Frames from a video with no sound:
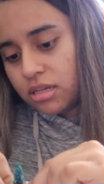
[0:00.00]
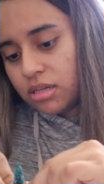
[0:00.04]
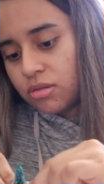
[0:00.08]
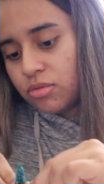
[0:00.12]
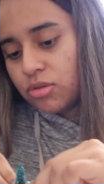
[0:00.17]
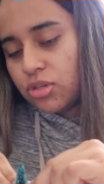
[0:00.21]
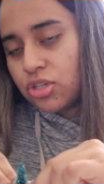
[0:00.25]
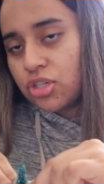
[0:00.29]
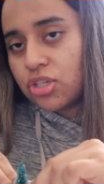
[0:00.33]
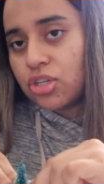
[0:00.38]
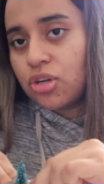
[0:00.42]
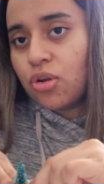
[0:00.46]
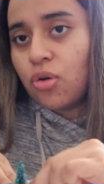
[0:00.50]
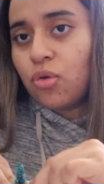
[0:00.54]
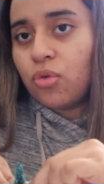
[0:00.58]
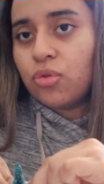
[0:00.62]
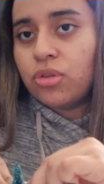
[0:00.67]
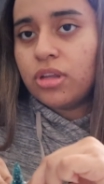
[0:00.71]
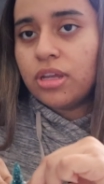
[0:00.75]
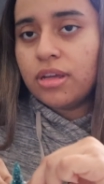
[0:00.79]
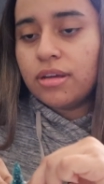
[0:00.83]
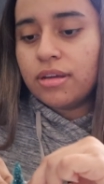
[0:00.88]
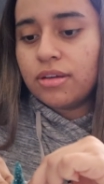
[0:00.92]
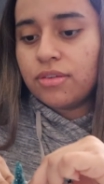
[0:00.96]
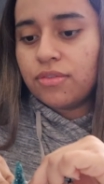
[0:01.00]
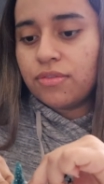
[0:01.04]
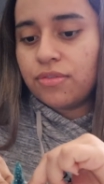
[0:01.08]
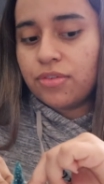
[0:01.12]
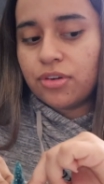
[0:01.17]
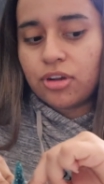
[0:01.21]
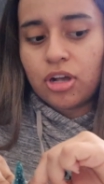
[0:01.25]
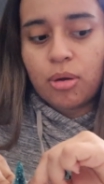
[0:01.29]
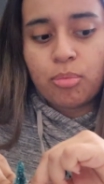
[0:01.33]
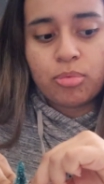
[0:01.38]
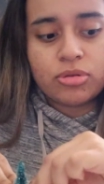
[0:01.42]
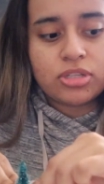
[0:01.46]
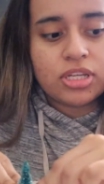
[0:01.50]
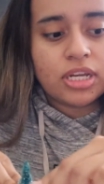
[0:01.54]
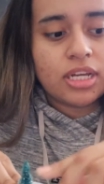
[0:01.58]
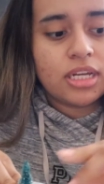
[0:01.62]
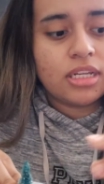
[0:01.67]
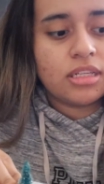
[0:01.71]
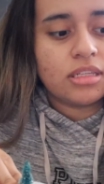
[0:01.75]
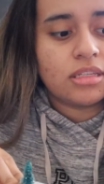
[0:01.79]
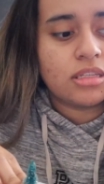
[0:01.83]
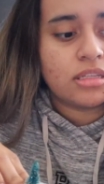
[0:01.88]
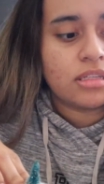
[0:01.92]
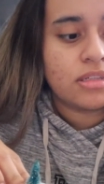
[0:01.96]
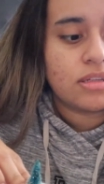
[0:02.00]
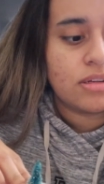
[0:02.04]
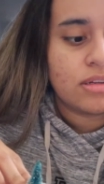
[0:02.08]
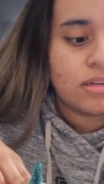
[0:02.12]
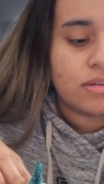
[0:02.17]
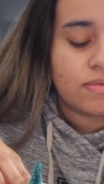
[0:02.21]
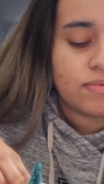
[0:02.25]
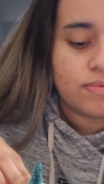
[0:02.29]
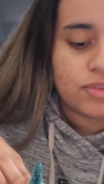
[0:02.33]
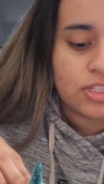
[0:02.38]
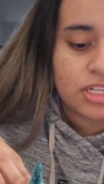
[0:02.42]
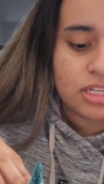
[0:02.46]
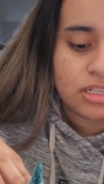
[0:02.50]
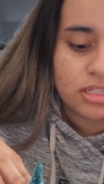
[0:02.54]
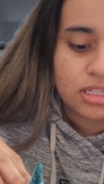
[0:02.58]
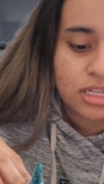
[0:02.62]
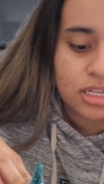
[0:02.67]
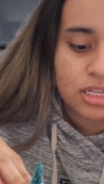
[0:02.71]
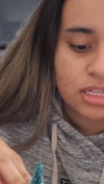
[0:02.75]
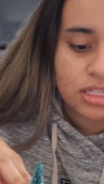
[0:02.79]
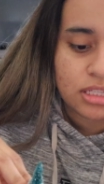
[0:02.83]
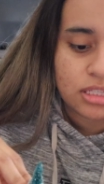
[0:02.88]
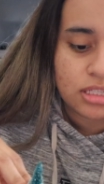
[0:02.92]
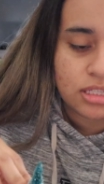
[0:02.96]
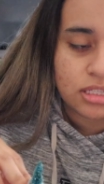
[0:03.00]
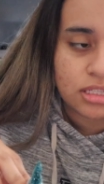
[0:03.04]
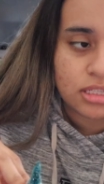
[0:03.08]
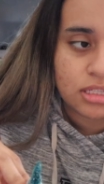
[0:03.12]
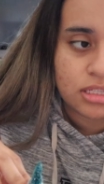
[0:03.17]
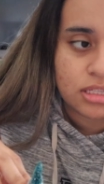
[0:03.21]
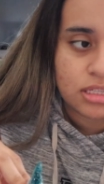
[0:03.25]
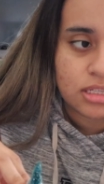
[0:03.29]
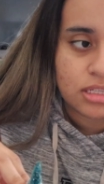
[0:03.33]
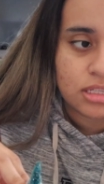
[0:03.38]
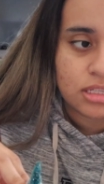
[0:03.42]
And we're just gonna hold it for a couple seconds, 10 seconds.